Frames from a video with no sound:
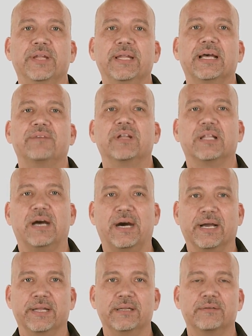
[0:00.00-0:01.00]
you need to have a
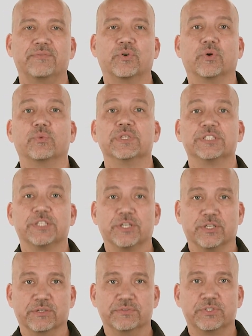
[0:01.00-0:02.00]
line for
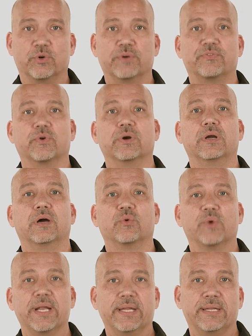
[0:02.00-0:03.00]
reserves or for a
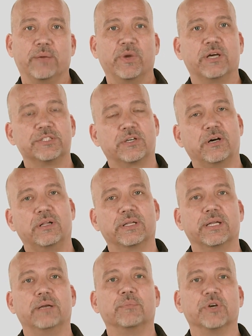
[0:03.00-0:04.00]
rainy day. We also
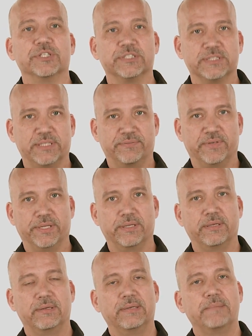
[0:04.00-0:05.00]
call it an emergency
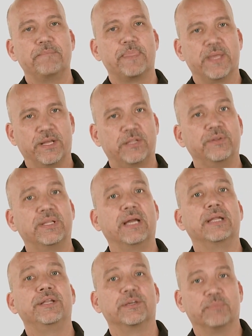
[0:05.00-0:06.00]
fund. Include
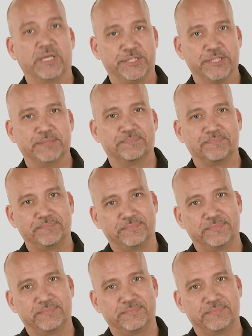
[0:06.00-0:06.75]
that in your budget.